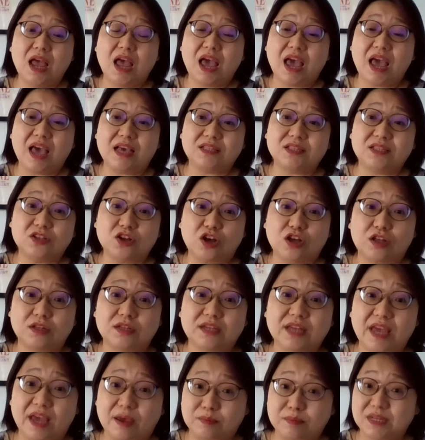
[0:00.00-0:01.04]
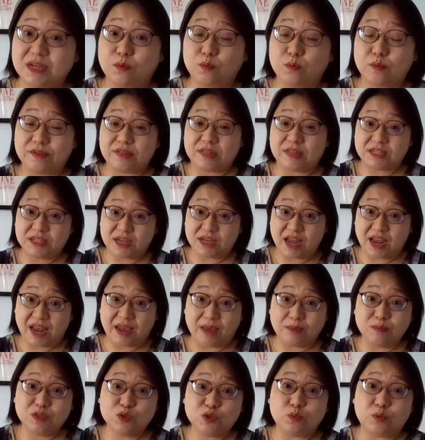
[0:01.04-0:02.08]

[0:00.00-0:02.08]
has not kept up with the times,